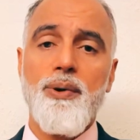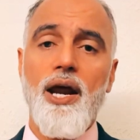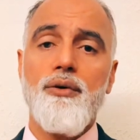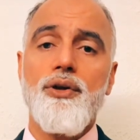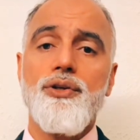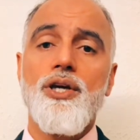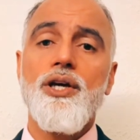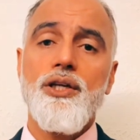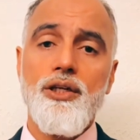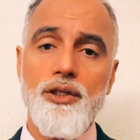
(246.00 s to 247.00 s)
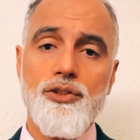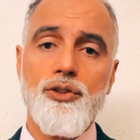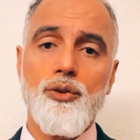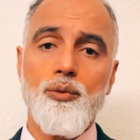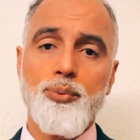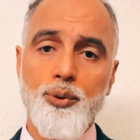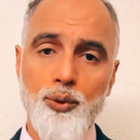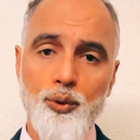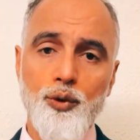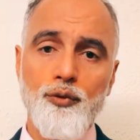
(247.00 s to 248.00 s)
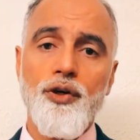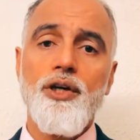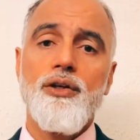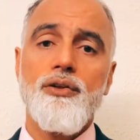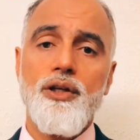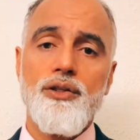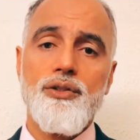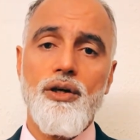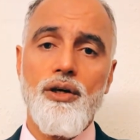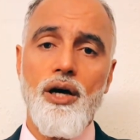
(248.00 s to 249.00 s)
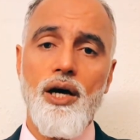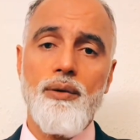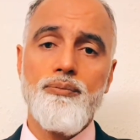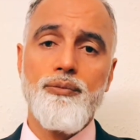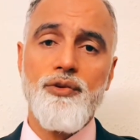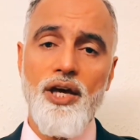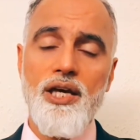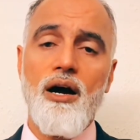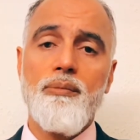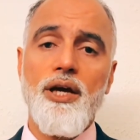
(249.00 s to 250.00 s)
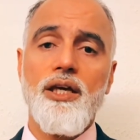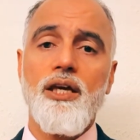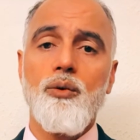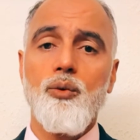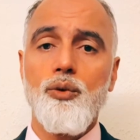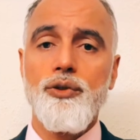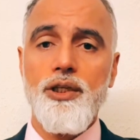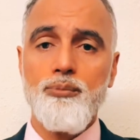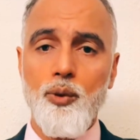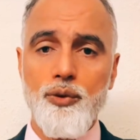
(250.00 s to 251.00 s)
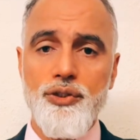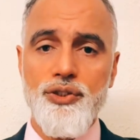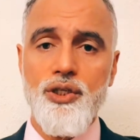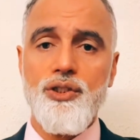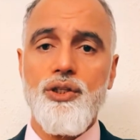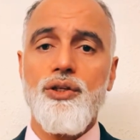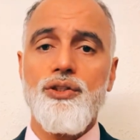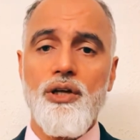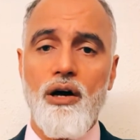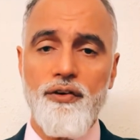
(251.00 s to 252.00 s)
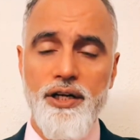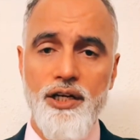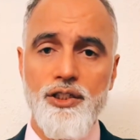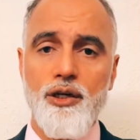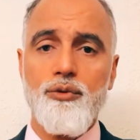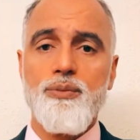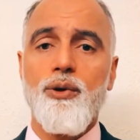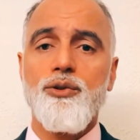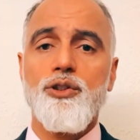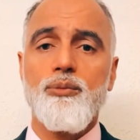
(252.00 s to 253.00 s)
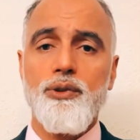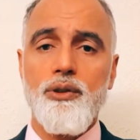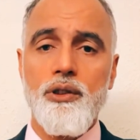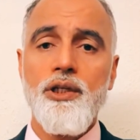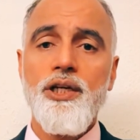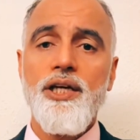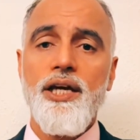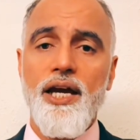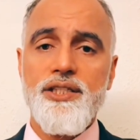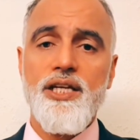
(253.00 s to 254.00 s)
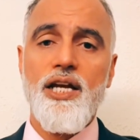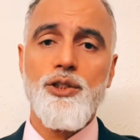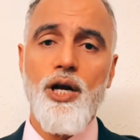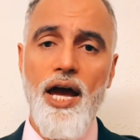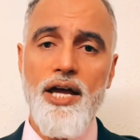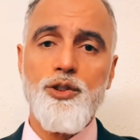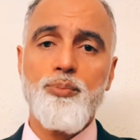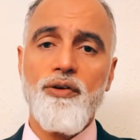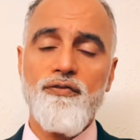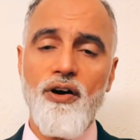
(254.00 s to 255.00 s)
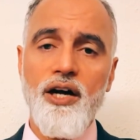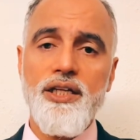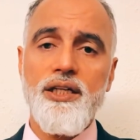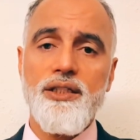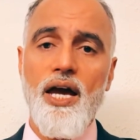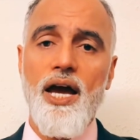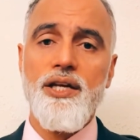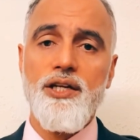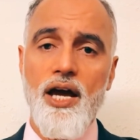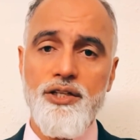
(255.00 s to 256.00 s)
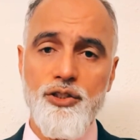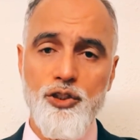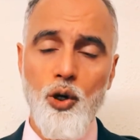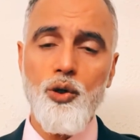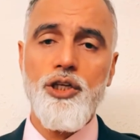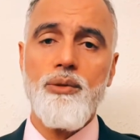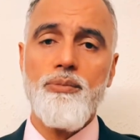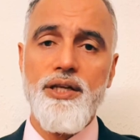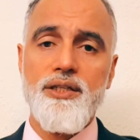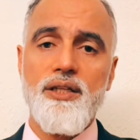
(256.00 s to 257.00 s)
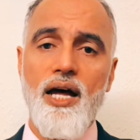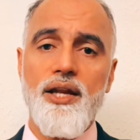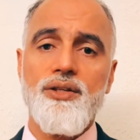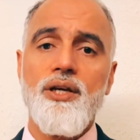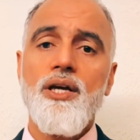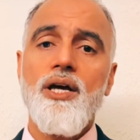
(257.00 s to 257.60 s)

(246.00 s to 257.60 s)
parent needs to prove that they are making all the important decisions, are financially responsible, etc., and to provide and to document that